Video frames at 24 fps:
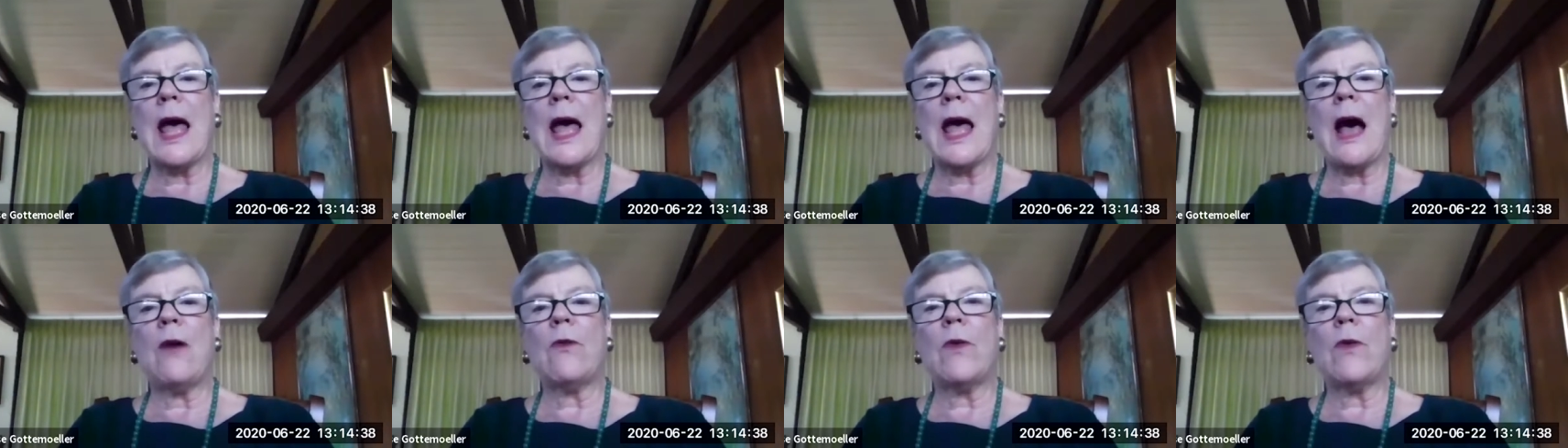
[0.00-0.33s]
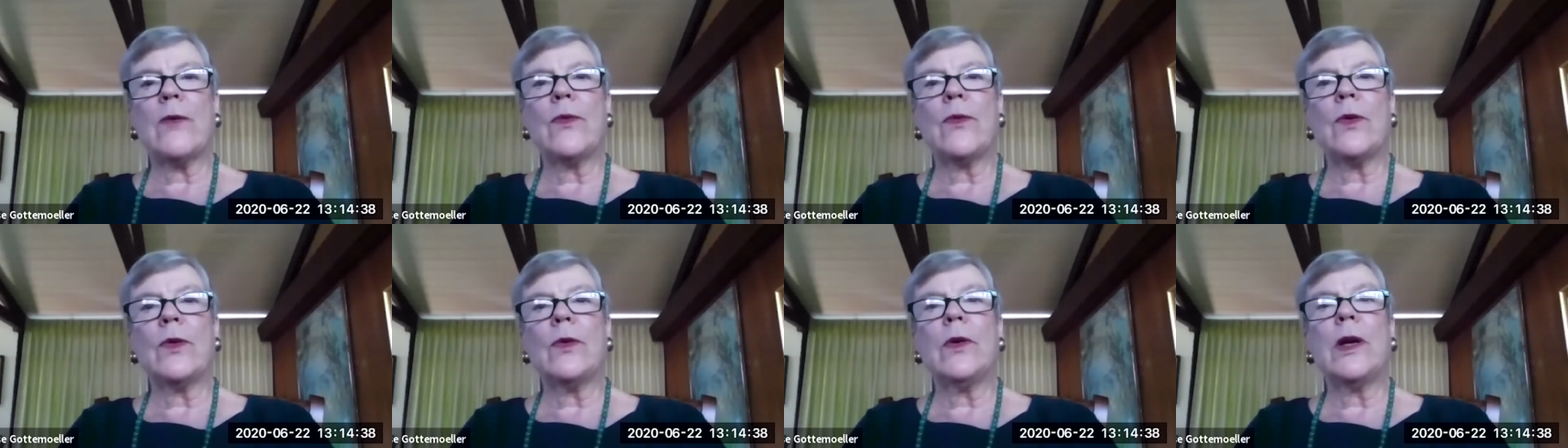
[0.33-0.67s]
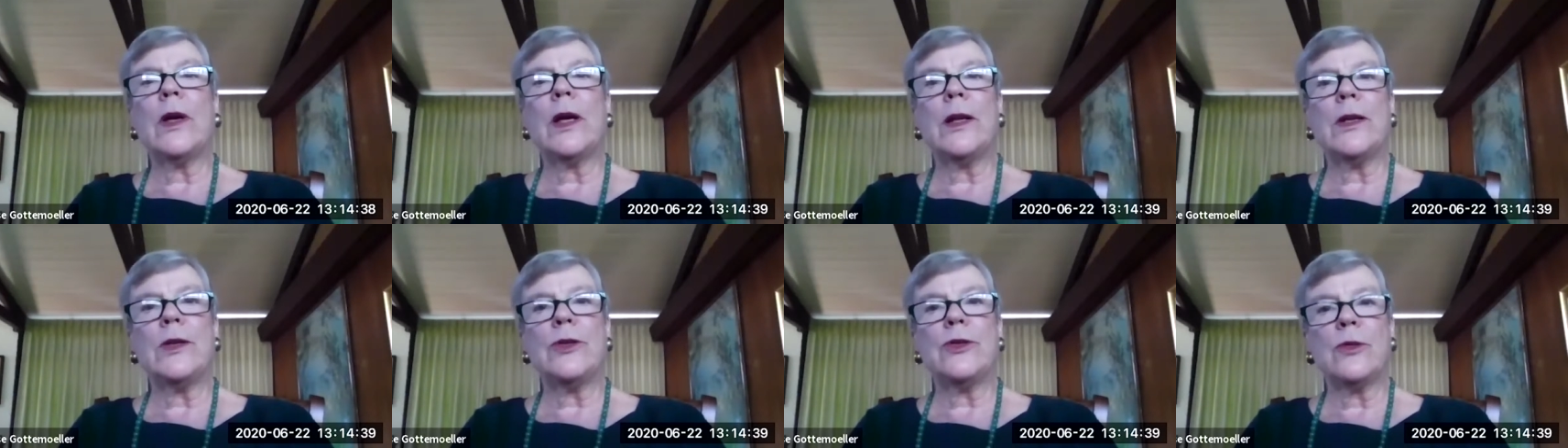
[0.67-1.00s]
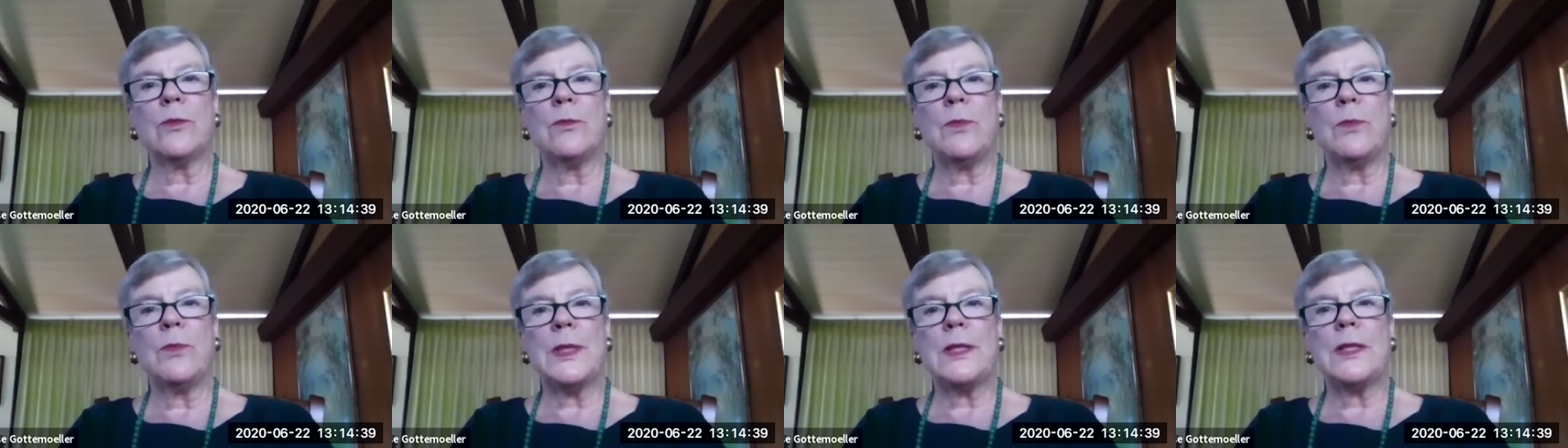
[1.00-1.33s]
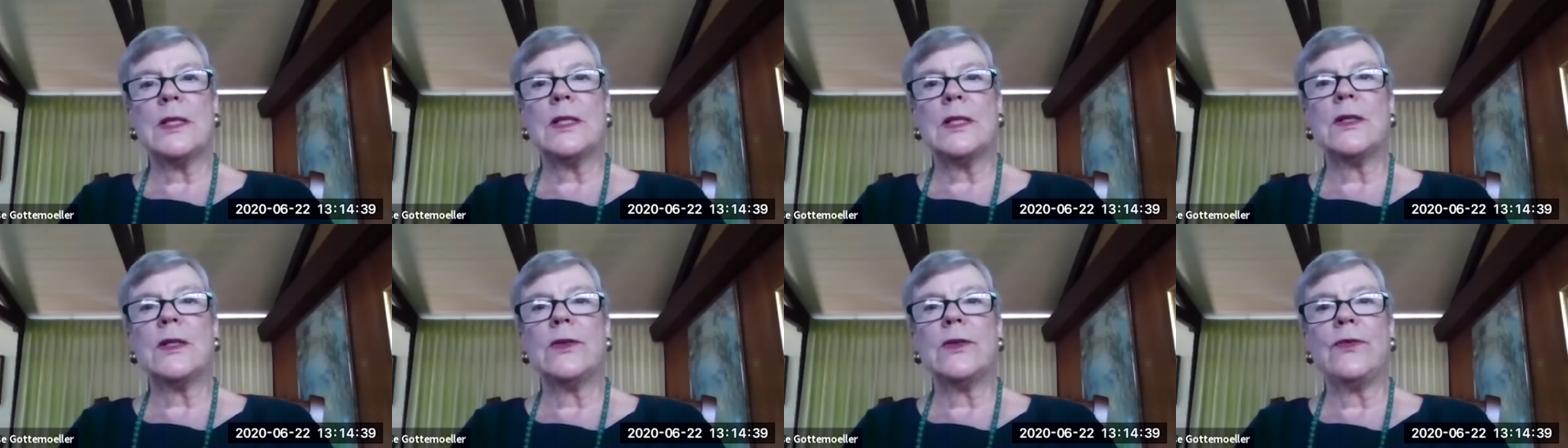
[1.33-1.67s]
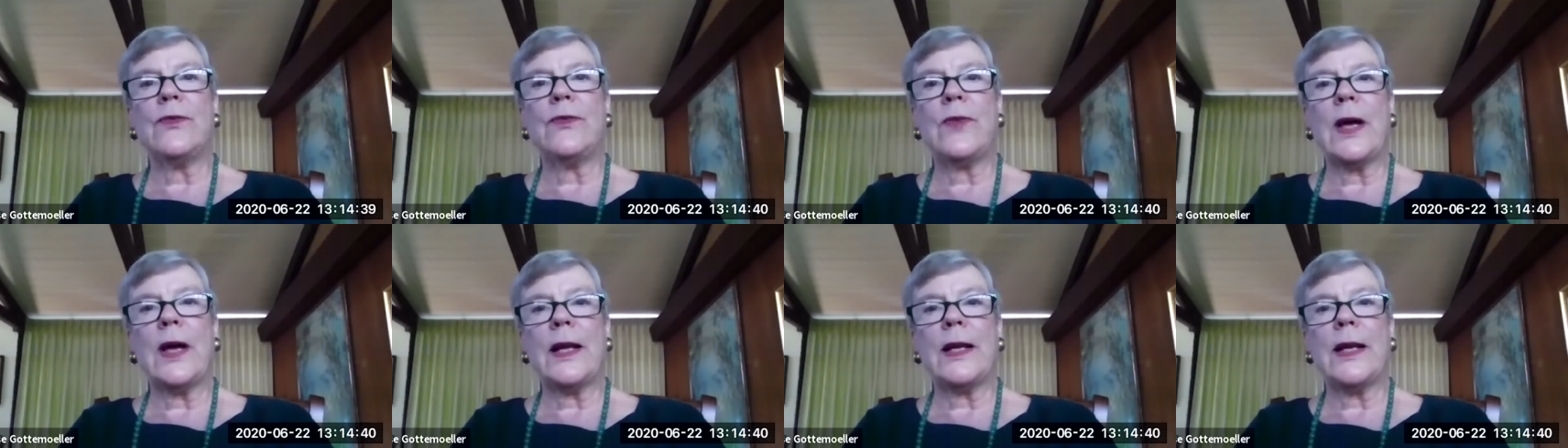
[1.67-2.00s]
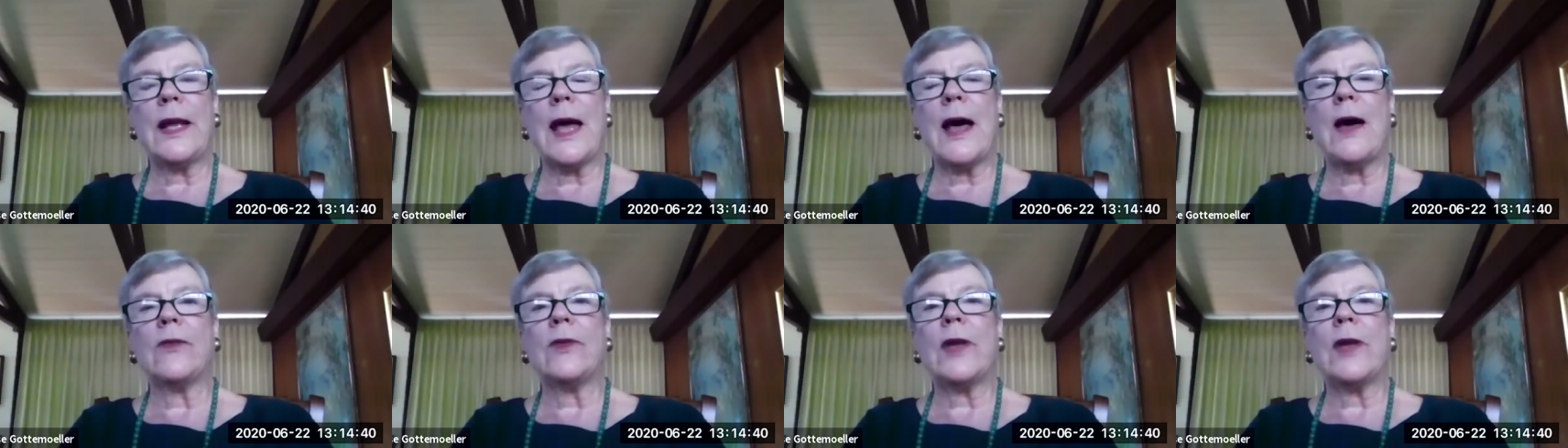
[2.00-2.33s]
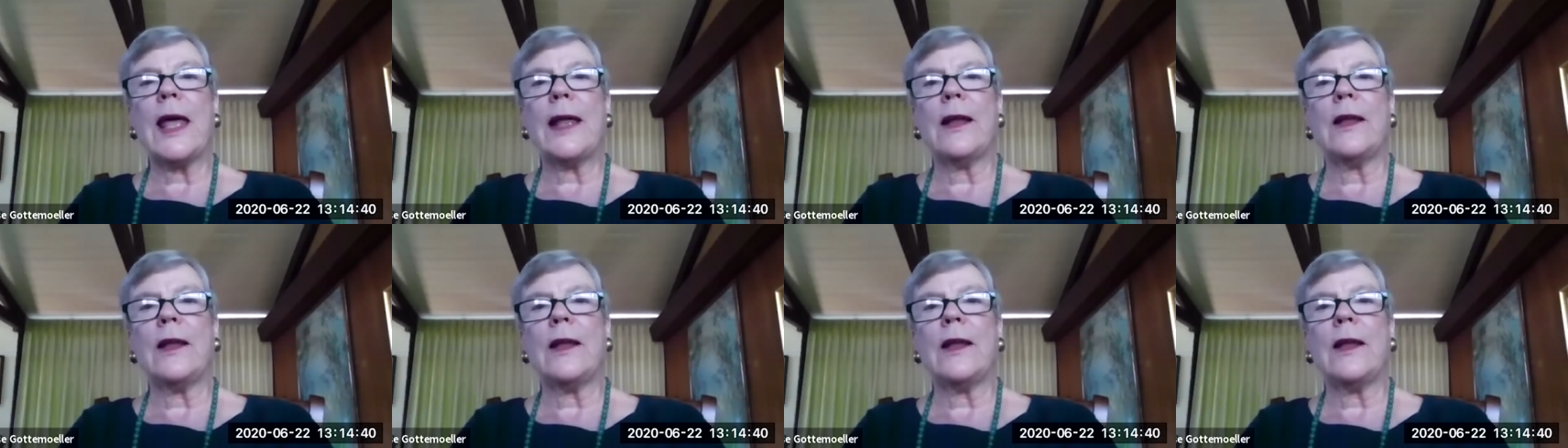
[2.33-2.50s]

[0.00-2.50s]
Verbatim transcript: However, it is your business to find out